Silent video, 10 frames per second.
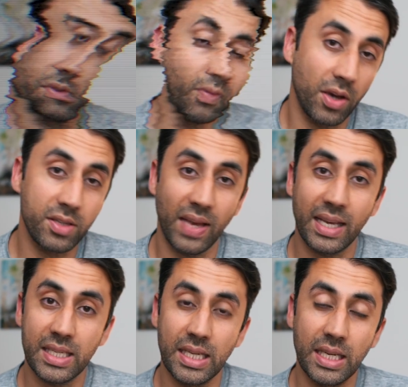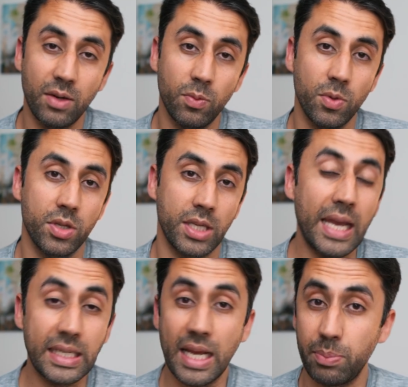the Pfizer vaccine, it was
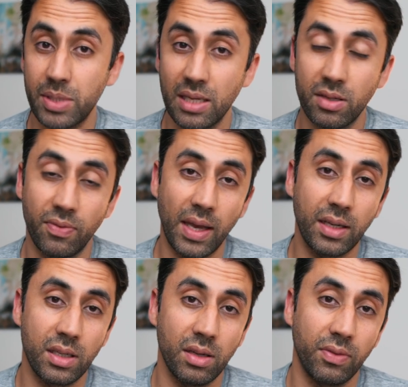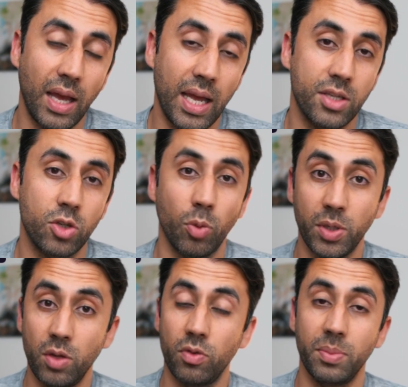eighty-eight percent effective at
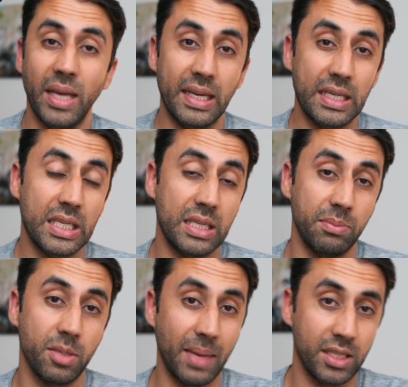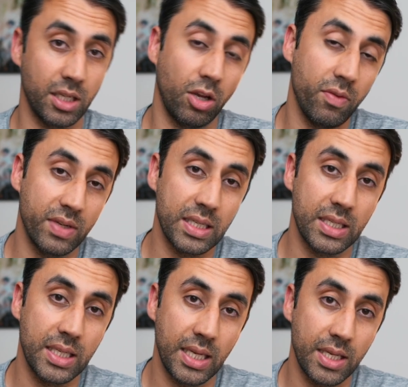stopping you from getting symptomatic COVID
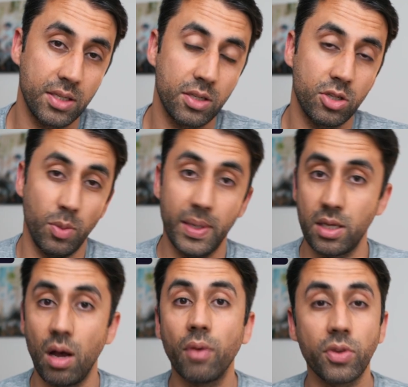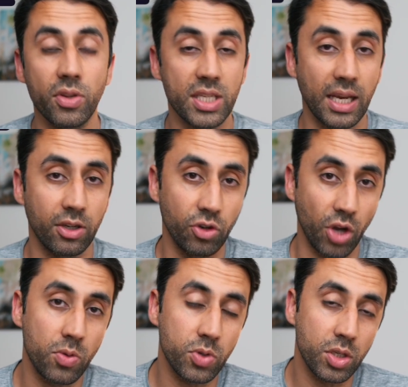disease two weeks after the second
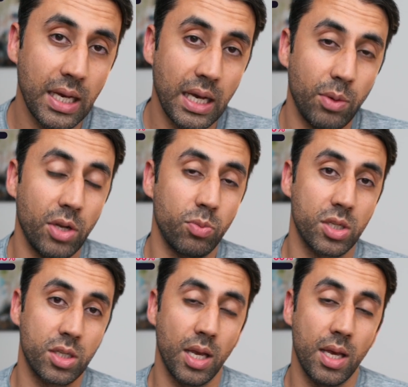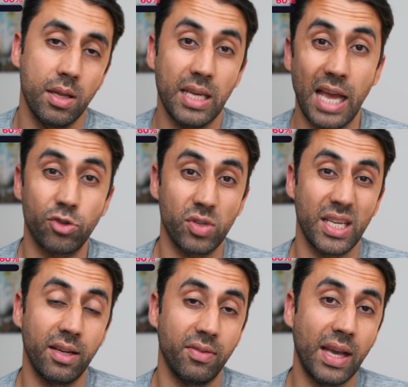dose. And when it was uh, the
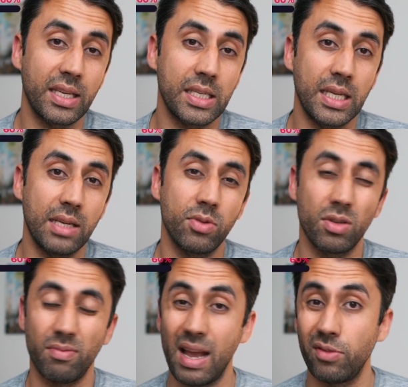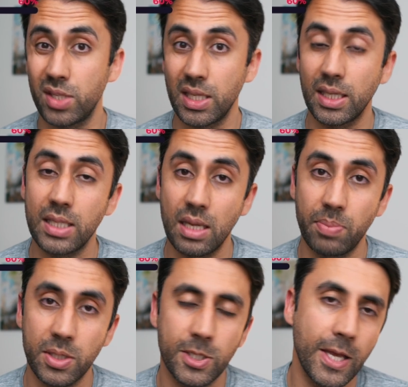AstraZeneca vaccine, it was around sixty
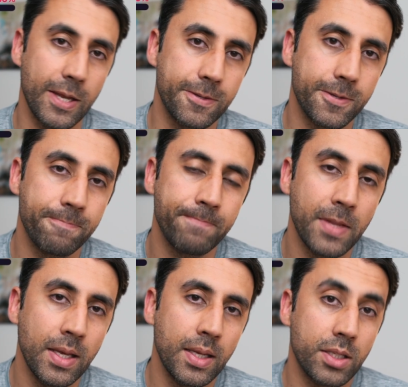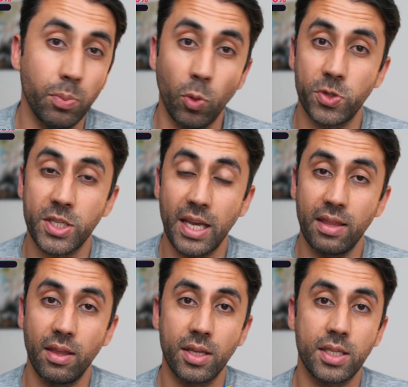percent. It's important to
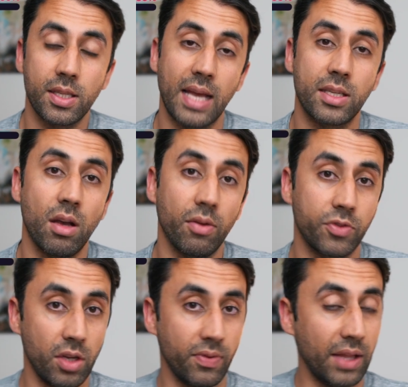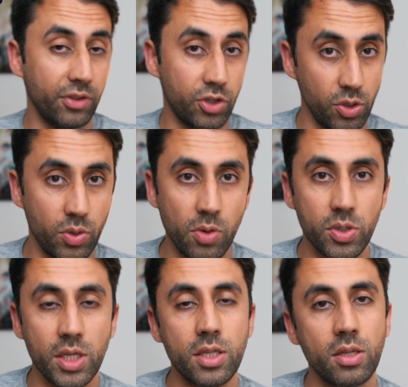say that that's after you've had the two
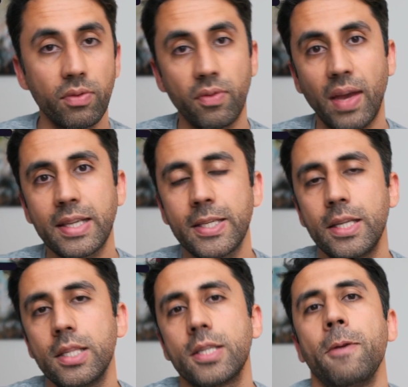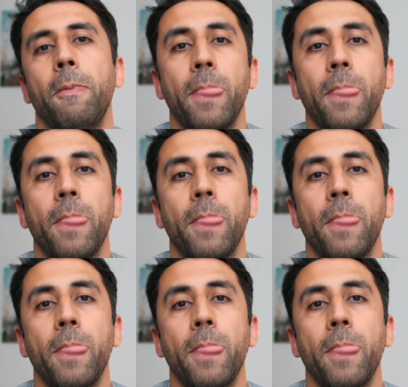doses of the vaccines.